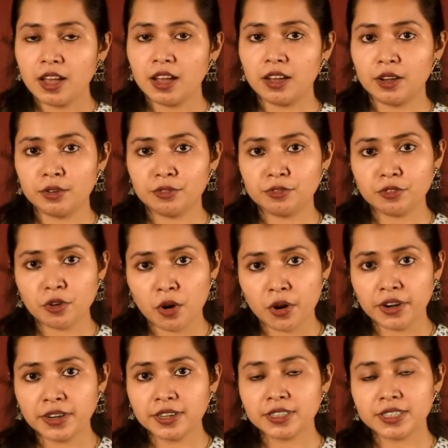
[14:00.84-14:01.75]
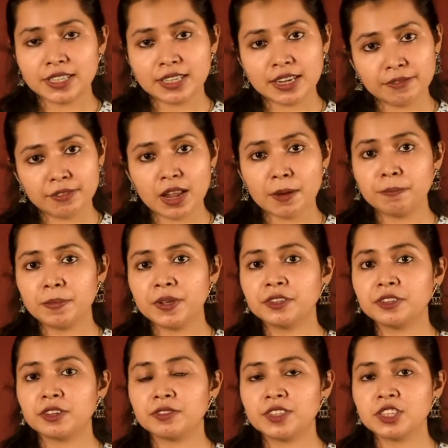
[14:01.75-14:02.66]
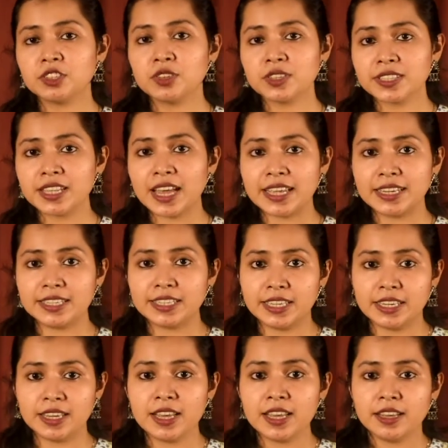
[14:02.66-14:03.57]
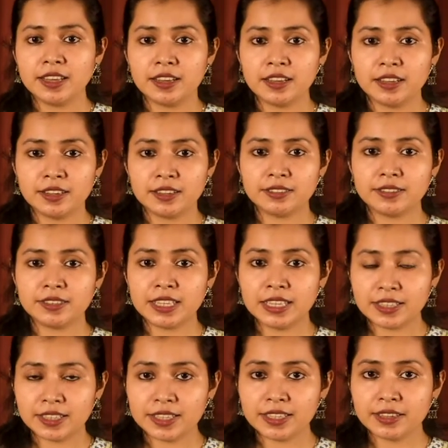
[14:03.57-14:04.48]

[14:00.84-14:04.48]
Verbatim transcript: uh, for the development of the society uh, in the